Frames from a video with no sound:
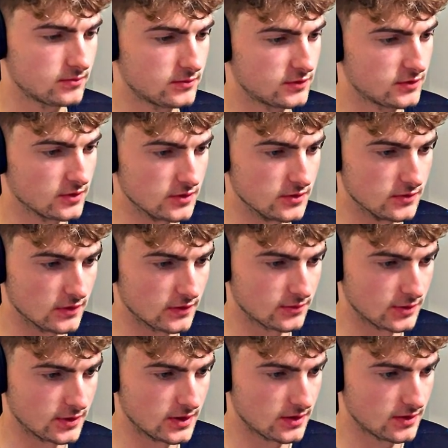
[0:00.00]
Just going to use this
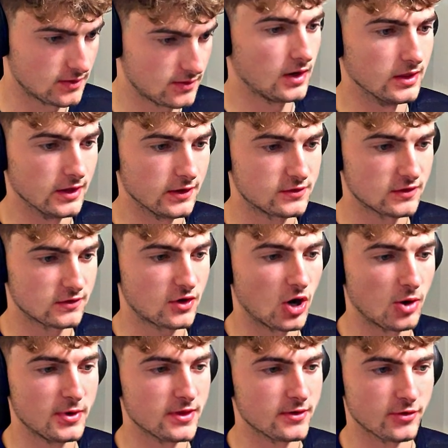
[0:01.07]
one here. And let's just
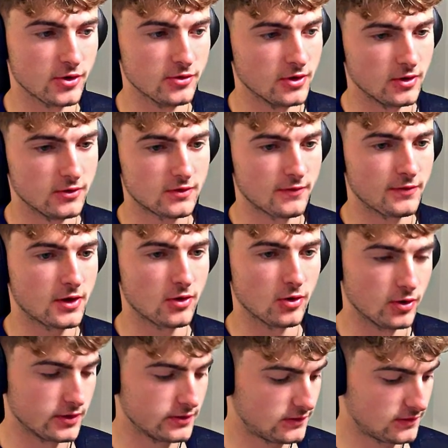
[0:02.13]
copy the root notes of the
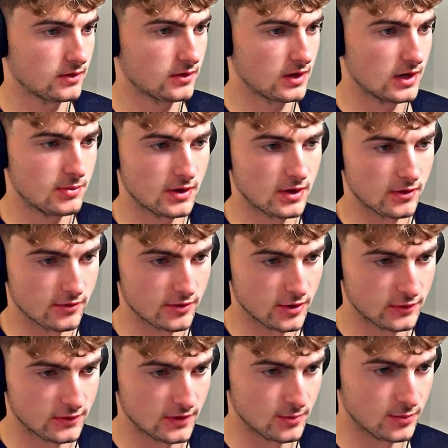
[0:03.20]
chords, keeping it real
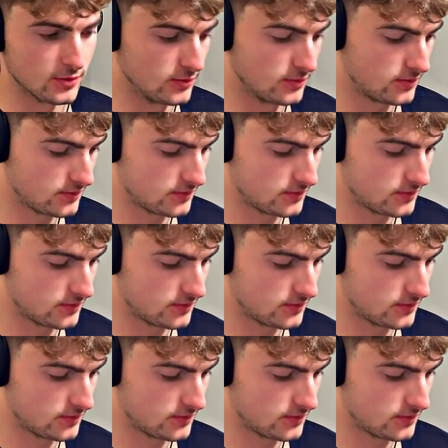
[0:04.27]
simple.